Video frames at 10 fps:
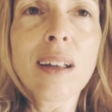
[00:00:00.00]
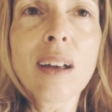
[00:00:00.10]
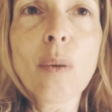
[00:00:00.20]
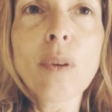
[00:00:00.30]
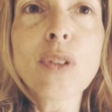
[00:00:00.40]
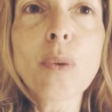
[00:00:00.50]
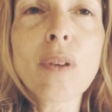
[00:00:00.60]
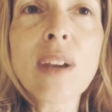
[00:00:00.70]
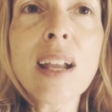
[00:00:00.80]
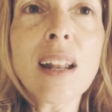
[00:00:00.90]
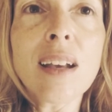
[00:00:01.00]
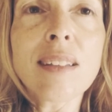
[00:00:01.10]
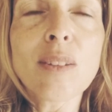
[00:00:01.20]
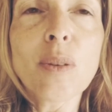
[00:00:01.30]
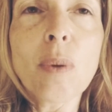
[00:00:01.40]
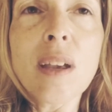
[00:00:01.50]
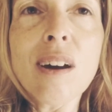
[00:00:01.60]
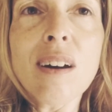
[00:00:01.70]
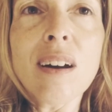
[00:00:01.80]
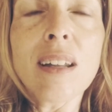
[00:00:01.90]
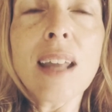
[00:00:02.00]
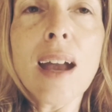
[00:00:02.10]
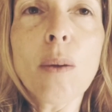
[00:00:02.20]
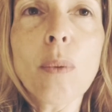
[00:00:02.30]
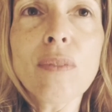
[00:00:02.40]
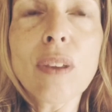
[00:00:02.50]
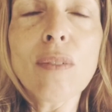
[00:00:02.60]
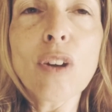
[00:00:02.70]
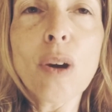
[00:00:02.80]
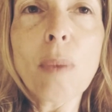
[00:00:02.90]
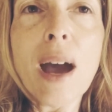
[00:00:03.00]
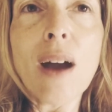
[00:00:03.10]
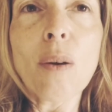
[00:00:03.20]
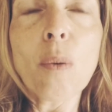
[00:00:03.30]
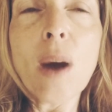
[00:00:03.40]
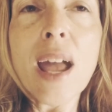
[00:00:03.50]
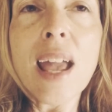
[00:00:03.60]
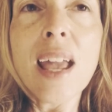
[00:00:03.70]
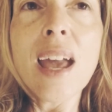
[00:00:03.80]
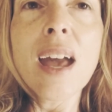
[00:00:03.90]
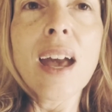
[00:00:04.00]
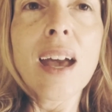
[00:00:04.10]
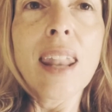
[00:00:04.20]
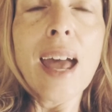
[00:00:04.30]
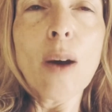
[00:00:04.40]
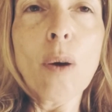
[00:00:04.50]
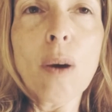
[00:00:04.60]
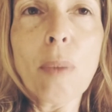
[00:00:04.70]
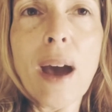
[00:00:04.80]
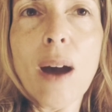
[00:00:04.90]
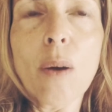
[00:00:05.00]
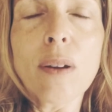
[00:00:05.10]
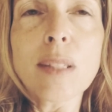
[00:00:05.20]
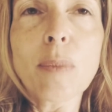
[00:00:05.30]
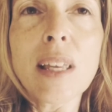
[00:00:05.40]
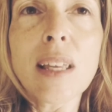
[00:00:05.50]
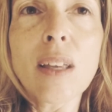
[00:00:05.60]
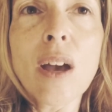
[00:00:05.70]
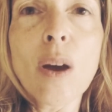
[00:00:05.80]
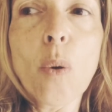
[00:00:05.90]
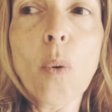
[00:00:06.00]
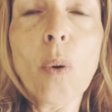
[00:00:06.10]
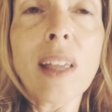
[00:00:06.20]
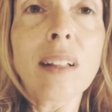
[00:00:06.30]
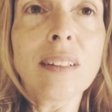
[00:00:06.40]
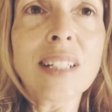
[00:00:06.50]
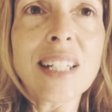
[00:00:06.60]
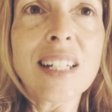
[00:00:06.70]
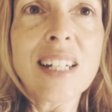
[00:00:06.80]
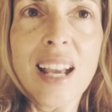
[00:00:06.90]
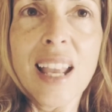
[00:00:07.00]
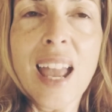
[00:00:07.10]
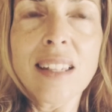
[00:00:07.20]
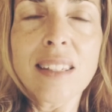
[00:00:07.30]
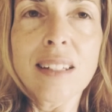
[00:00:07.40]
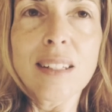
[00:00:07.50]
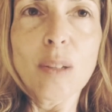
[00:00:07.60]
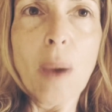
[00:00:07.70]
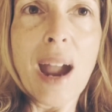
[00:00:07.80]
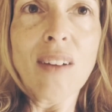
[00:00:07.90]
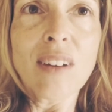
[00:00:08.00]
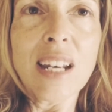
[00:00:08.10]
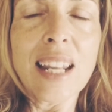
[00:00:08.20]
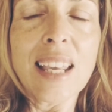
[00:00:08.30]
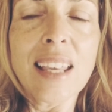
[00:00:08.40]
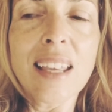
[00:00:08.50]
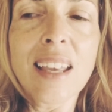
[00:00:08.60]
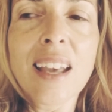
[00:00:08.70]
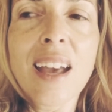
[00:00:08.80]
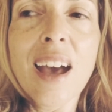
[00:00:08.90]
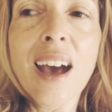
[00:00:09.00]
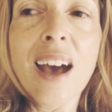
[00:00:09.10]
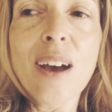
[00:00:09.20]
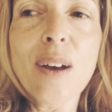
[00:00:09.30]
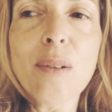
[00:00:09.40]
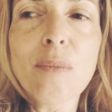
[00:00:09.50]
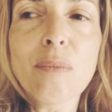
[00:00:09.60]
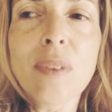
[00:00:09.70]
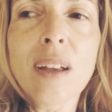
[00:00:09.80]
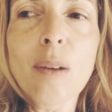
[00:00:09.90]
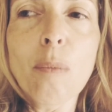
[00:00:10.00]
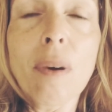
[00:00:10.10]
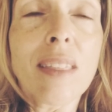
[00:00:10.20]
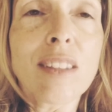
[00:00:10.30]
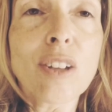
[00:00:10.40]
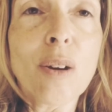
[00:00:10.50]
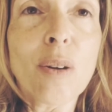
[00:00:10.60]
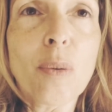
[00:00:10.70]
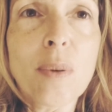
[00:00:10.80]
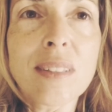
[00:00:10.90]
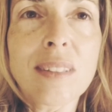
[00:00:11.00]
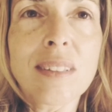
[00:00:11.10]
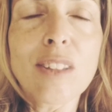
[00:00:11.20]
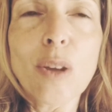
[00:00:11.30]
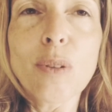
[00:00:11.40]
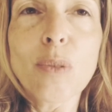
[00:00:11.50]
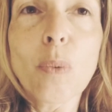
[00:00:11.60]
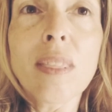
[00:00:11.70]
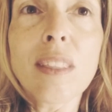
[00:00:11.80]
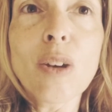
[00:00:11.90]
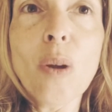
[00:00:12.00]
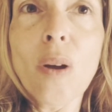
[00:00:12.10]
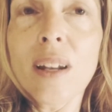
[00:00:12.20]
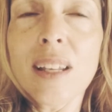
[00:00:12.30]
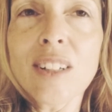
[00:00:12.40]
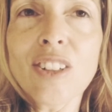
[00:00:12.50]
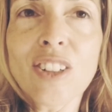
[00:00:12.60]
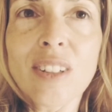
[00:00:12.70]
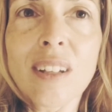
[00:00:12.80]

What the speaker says: Once we realize who we are and how we've given our power away and how our power is being wielded against us, apparently, by the dark wizards, those with the knowledge,